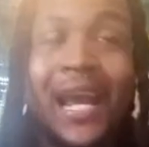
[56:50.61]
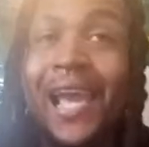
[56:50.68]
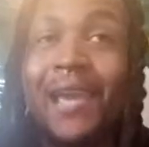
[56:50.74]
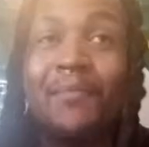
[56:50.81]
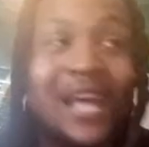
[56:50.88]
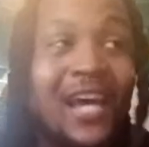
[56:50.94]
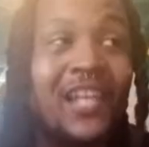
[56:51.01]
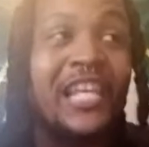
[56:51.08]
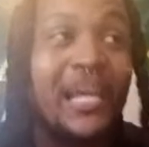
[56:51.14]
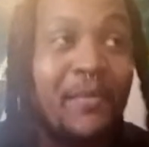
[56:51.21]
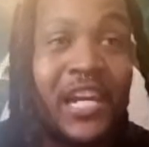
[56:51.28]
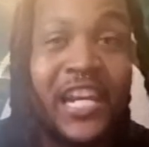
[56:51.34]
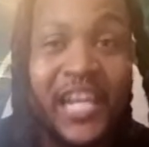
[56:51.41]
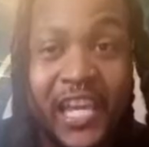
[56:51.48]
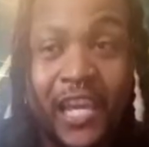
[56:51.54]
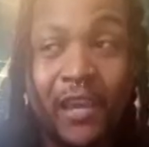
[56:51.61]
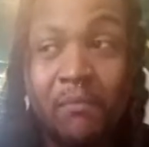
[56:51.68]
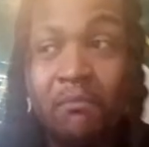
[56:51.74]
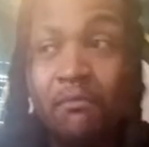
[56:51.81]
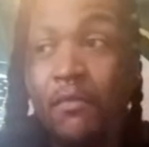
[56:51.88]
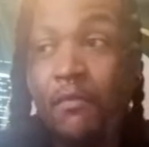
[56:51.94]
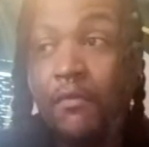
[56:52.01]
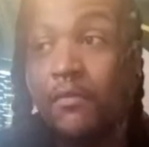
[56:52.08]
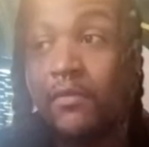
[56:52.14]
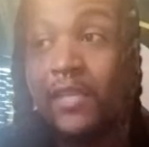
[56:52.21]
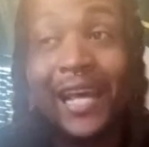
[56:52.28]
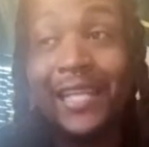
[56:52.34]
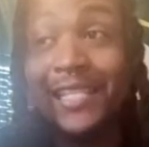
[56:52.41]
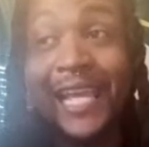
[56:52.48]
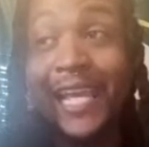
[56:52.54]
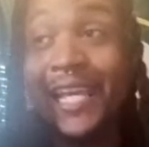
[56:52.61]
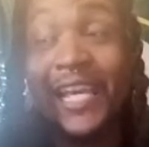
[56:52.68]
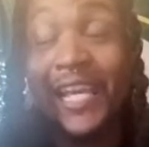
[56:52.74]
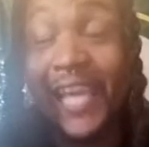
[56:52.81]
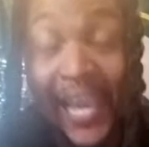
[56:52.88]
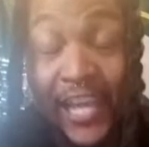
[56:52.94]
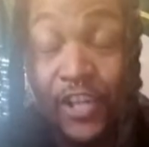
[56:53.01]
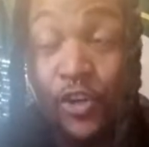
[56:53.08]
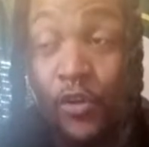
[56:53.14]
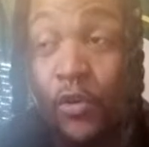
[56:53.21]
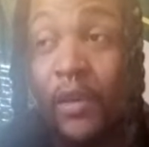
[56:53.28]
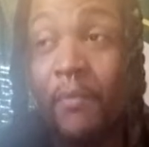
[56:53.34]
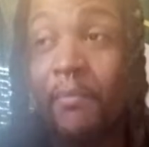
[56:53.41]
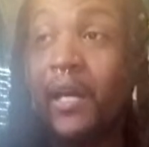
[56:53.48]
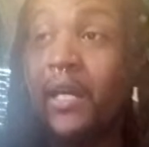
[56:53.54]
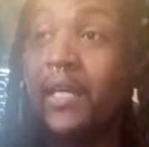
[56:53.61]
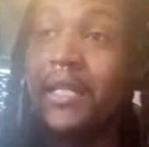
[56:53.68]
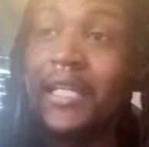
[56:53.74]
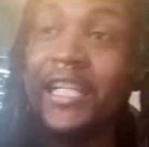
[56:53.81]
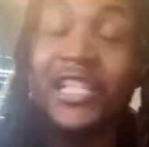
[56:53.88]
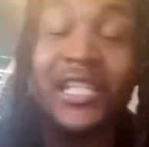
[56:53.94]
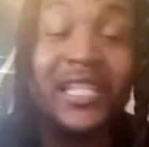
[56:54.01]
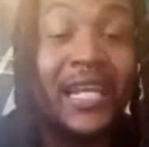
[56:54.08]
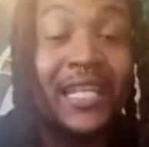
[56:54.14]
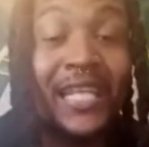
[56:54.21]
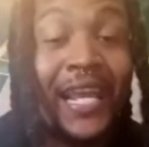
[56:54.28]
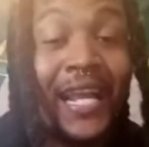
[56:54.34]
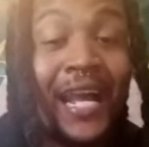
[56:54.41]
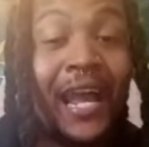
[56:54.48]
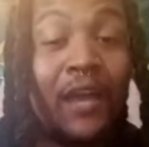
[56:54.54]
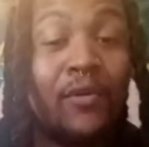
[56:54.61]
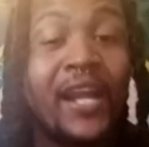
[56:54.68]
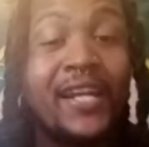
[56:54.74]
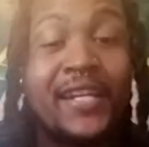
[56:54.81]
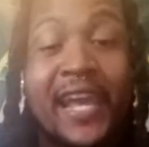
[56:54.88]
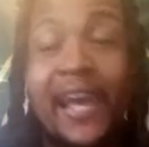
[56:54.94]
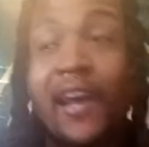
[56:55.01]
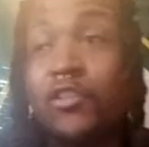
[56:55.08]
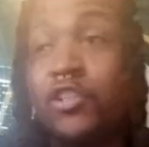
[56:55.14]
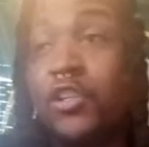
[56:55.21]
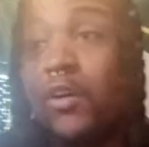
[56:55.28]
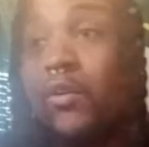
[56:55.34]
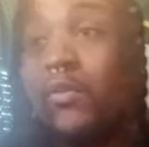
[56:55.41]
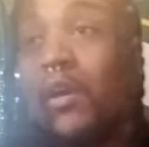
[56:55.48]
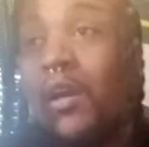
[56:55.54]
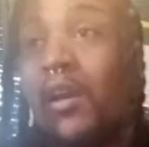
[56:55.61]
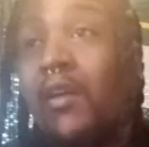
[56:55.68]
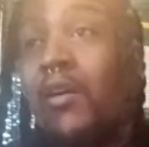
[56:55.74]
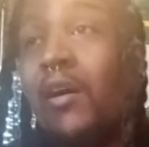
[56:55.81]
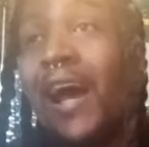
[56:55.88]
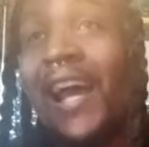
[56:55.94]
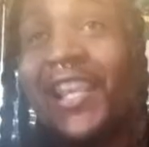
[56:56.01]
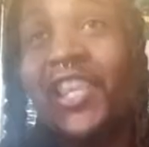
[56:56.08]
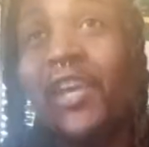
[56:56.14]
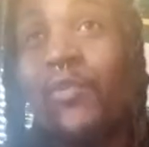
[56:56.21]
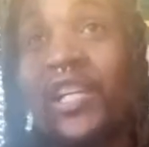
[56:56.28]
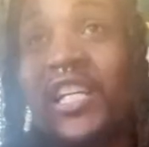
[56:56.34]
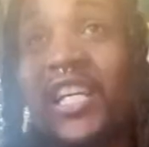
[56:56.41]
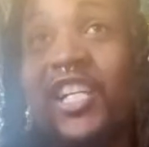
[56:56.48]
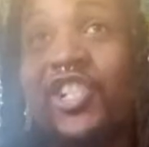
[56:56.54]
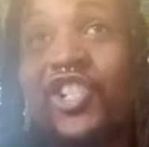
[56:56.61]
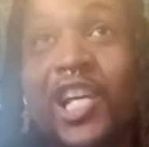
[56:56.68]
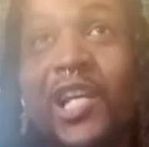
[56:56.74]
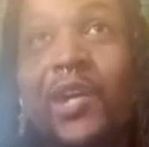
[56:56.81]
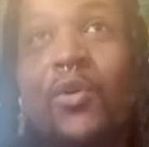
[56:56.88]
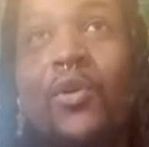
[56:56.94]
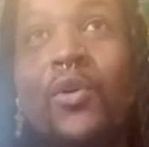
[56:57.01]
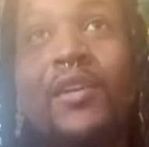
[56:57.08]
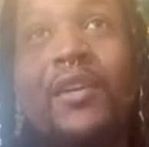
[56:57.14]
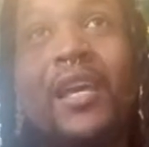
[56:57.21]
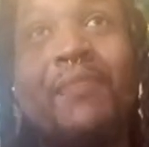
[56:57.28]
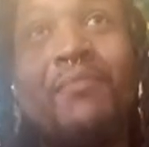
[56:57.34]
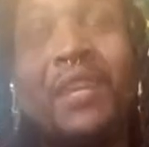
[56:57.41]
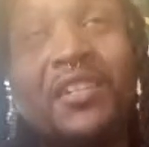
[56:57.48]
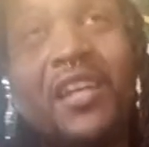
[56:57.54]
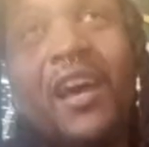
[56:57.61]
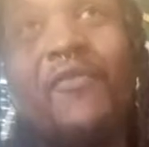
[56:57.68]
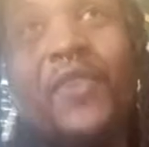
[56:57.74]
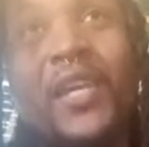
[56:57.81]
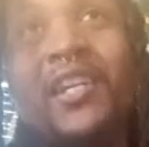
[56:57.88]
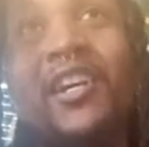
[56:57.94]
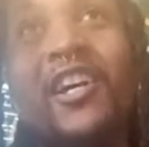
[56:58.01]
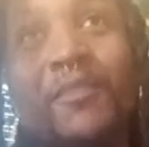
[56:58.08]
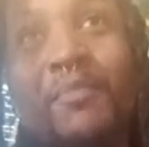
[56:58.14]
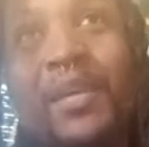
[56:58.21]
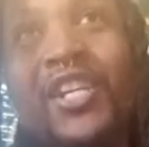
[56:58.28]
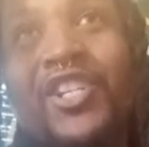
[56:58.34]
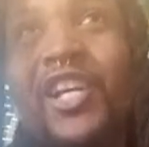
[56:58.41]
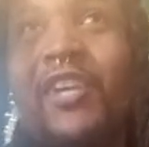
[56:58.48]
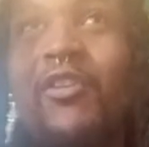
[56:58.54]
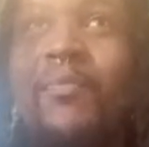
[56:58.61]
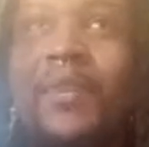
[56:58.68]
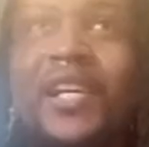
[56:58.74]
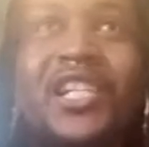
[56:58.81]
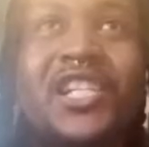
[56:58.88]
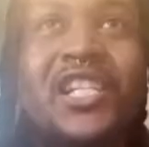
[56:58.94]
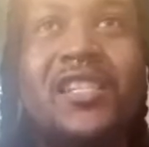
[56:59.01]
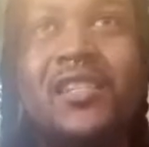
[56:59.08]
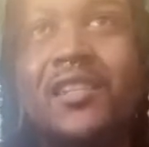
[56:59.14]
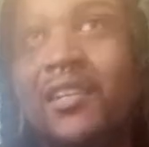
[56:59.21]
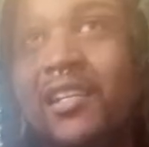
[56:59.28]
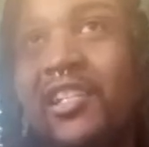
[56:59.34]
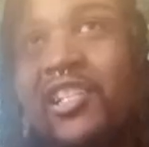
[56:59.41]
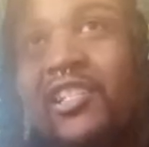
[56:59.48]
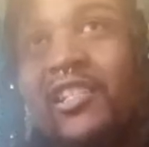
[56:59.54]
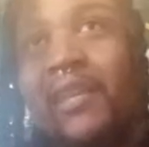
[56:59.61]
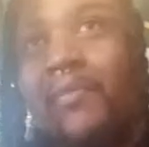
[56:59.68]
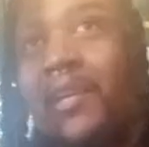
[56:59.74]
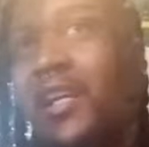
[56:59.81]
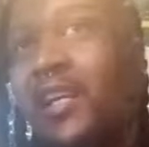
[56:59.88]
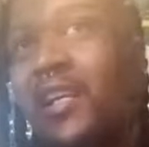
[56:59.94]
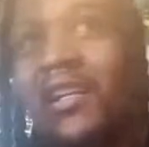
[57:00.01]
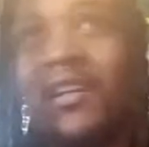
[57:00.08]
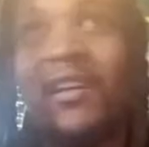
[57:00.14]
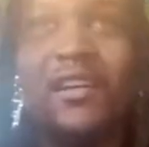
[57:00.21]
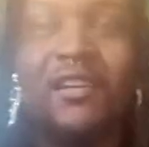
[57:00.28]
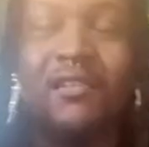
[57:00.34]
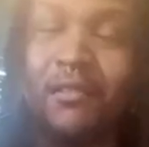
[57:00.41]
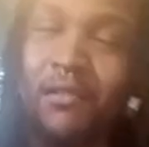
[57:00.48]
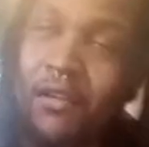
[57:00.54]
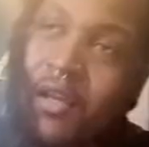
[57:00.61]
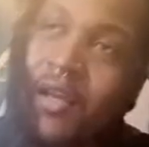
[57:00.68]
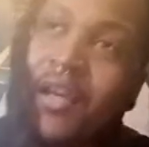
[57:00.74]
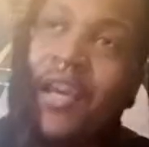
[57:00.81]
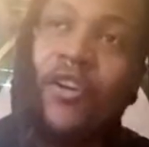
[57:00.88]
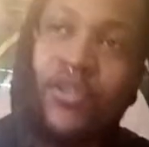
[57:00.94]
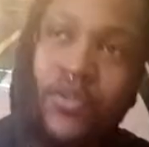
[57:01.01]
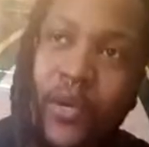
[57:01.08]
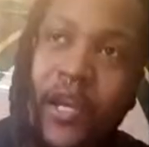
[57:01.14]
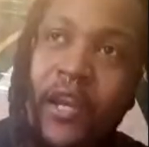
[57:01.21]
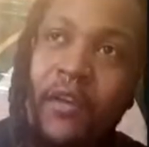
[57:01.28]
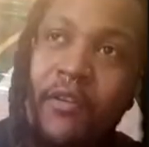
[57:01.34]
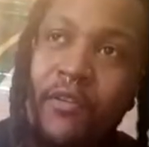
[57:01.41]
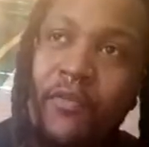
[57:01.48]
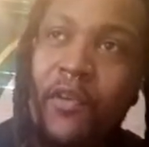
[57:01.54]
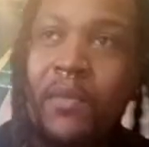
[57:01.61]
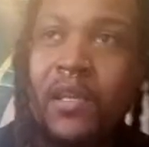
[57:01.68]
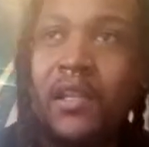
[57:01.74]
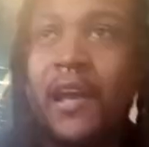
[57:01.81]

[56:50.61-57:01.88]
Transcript: I am not limiting him. Not saying he can't do it, but he just ain't that guy right now. So I think we need a general, and McDuffie could be a general, but he's just limited elsewhere. You feel me?